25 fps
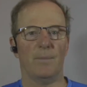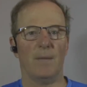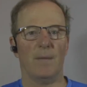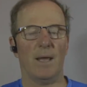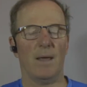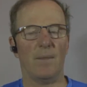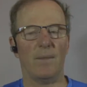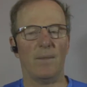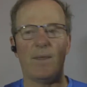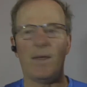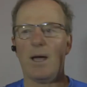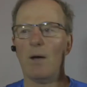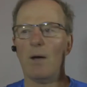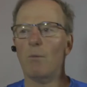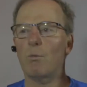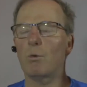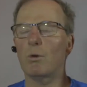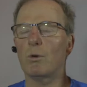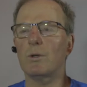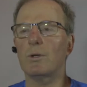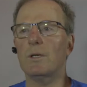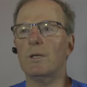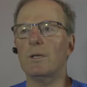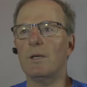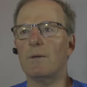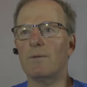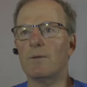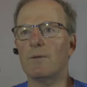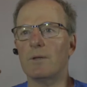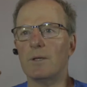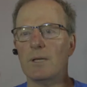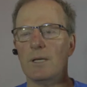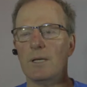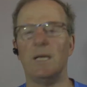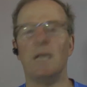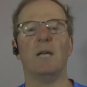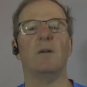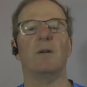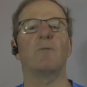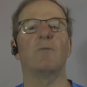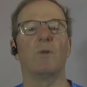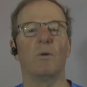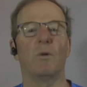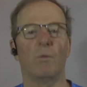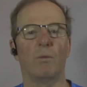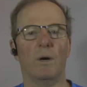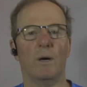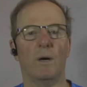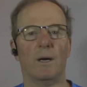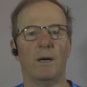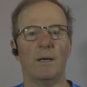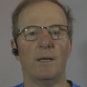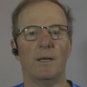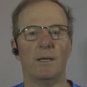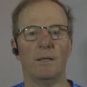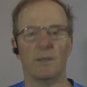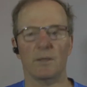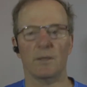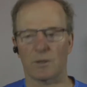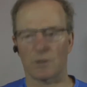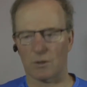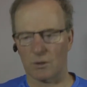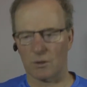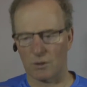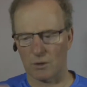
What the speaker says: And that wouldn't even equal what it is